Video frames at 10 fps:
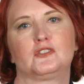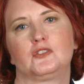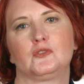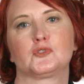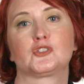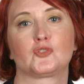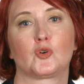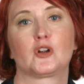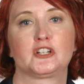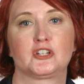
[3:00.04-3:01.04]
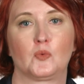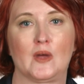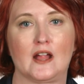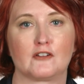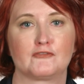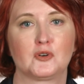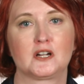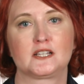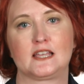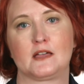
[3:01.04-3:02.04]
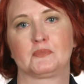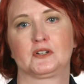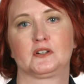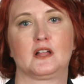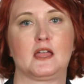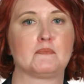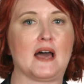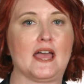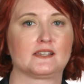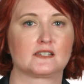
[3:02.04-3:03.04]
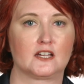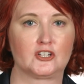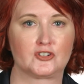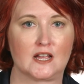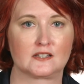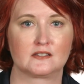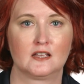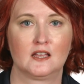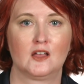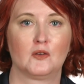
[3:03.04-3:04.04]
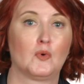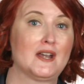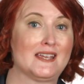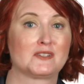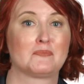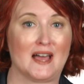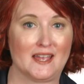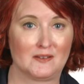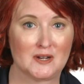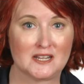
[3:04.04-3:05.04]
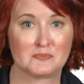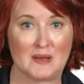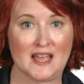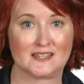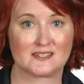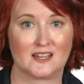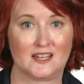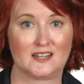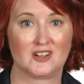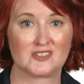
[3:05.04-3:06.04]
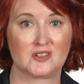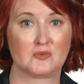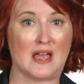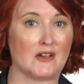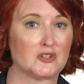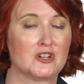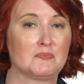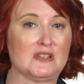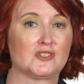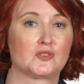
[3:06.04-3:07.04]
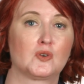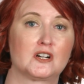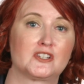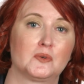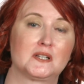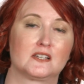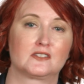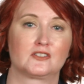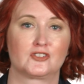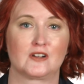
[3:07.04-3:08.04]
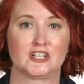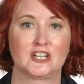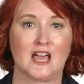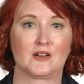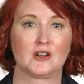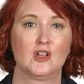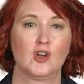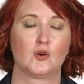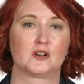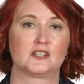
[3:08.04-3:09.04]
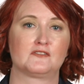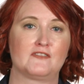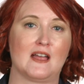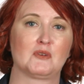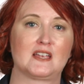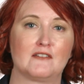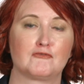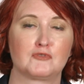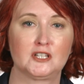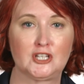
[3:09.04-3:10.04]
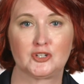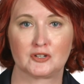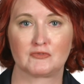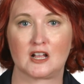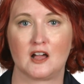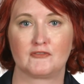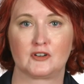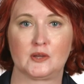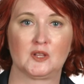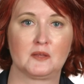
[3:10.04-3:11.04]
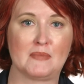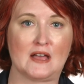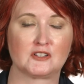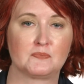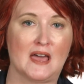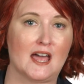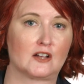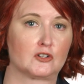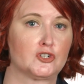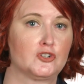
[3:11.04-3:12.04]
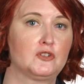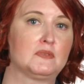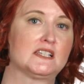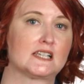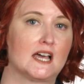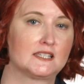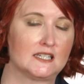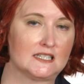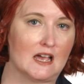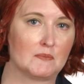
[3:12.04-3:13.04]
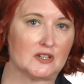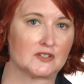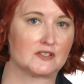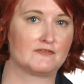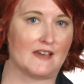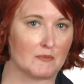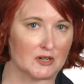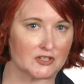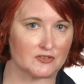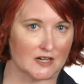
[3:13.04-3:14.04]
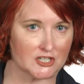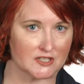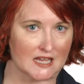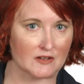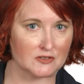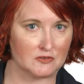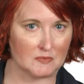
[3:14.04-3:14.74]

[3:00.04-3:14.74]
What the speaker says: to storage and wear. For example, a bias cut dress. What is bias cut? And also, how should it be stored so it doesn't stretch out? Or does a fabric have really good recovery? Will it bounce back? Or should you be sizing down because the fabric stretches out too